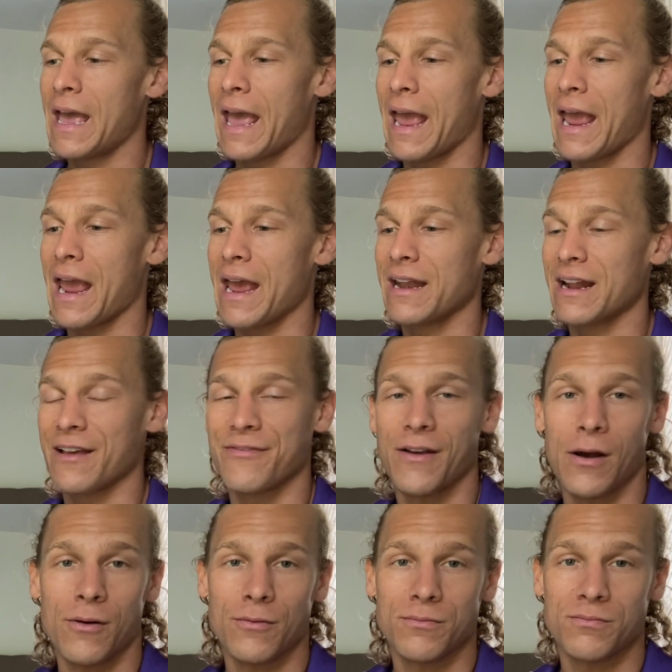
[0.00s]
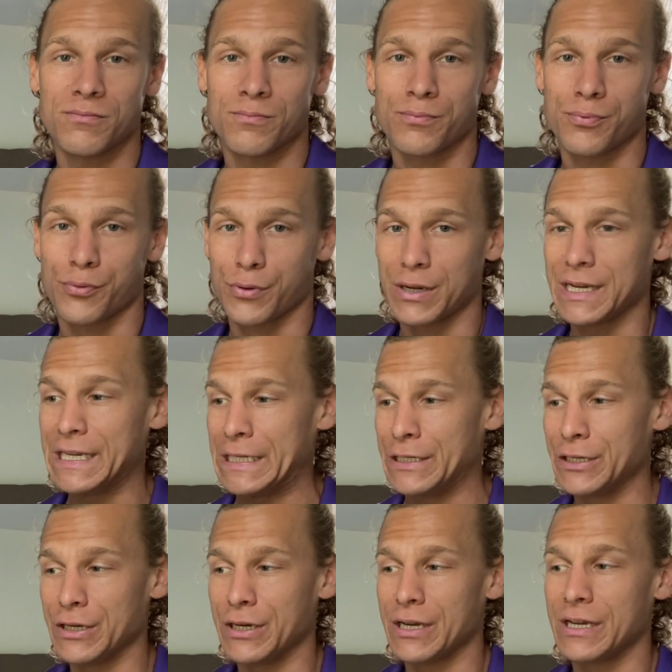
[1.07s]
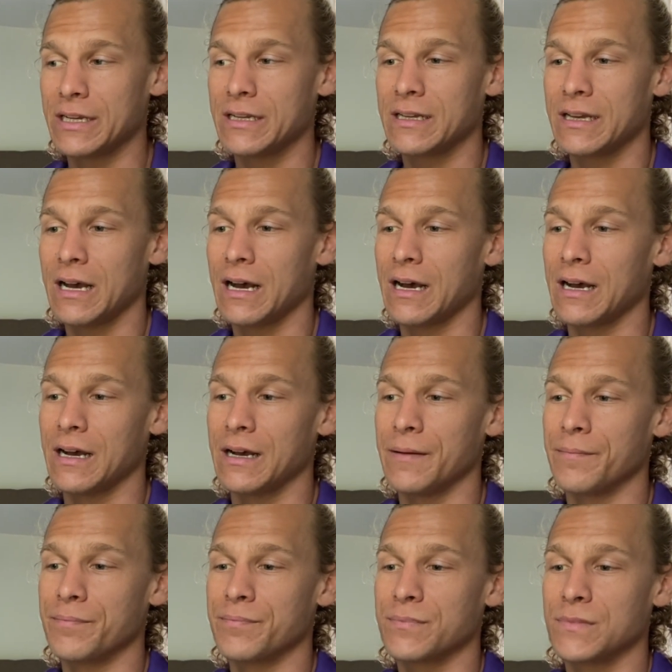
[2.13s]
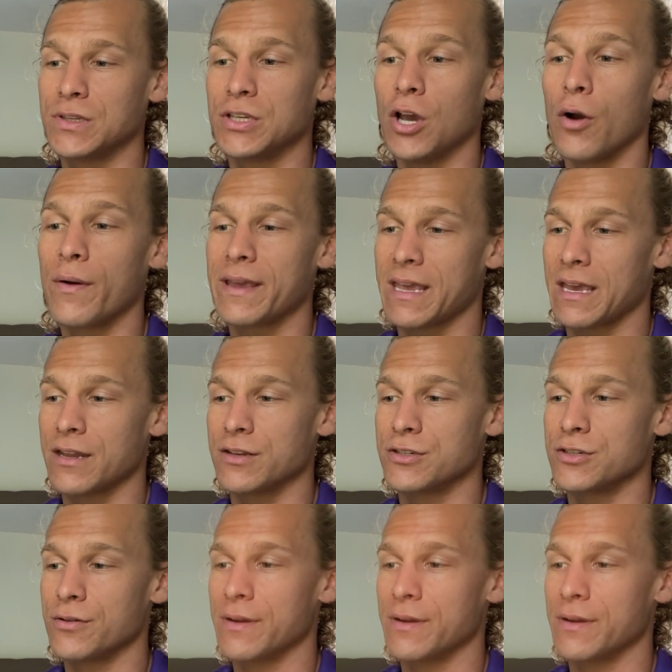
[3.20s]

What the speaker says: and I felt pretty good going into